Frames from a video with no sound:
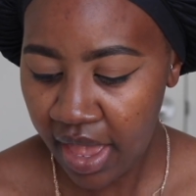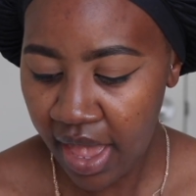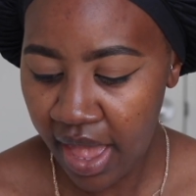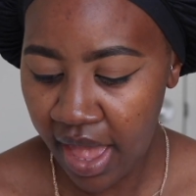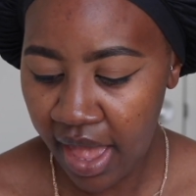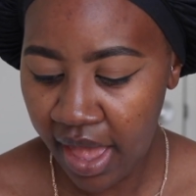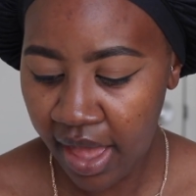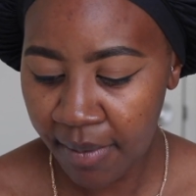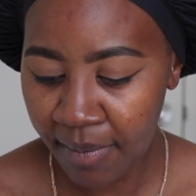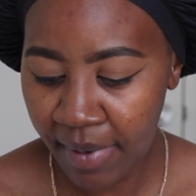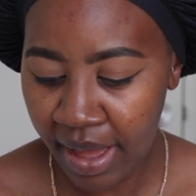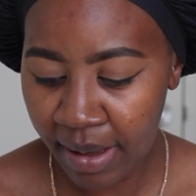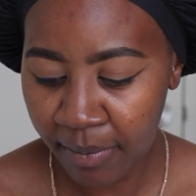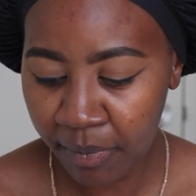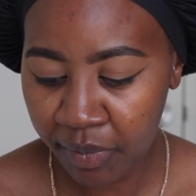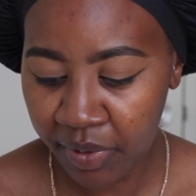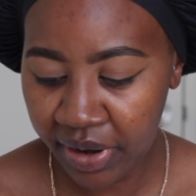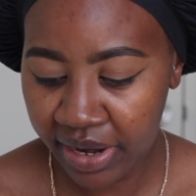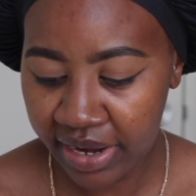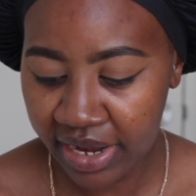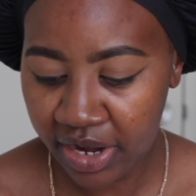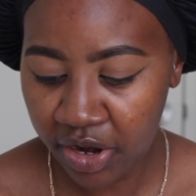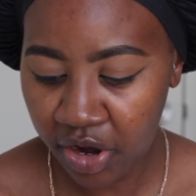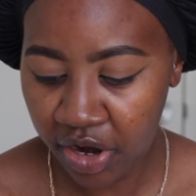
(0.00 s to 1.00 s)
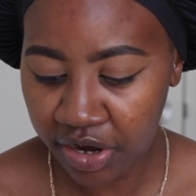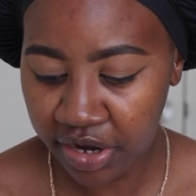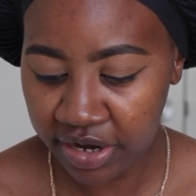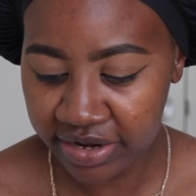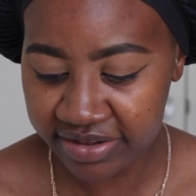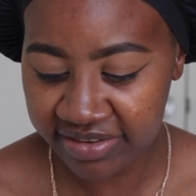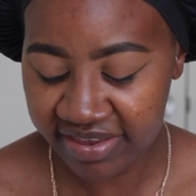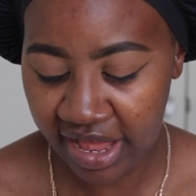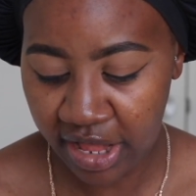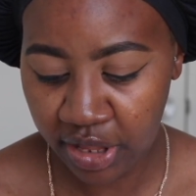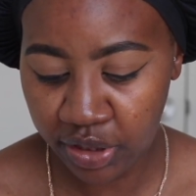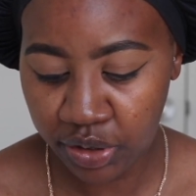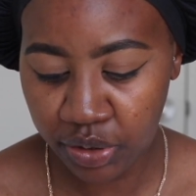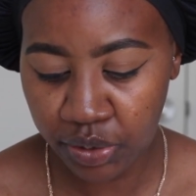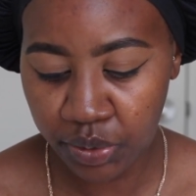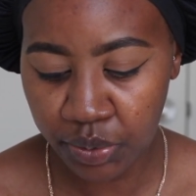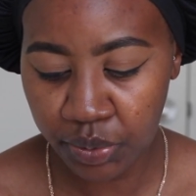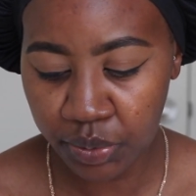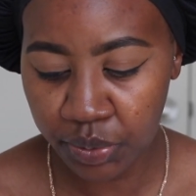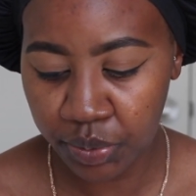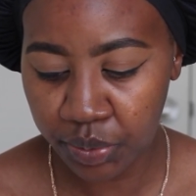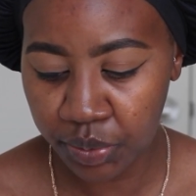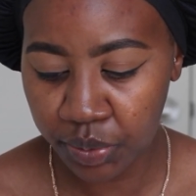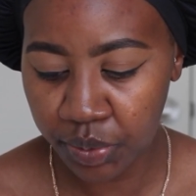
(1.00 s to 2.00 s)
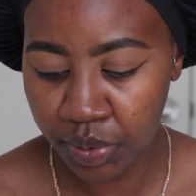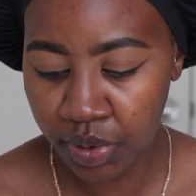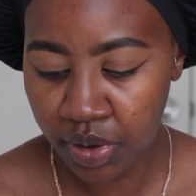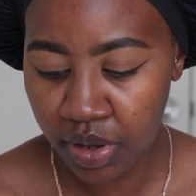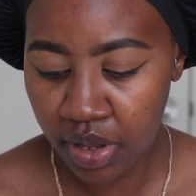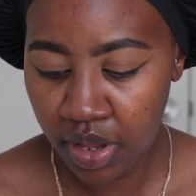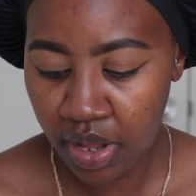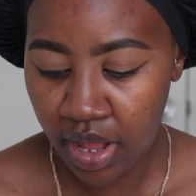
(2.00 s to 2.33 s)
I'm quickly gonna tell you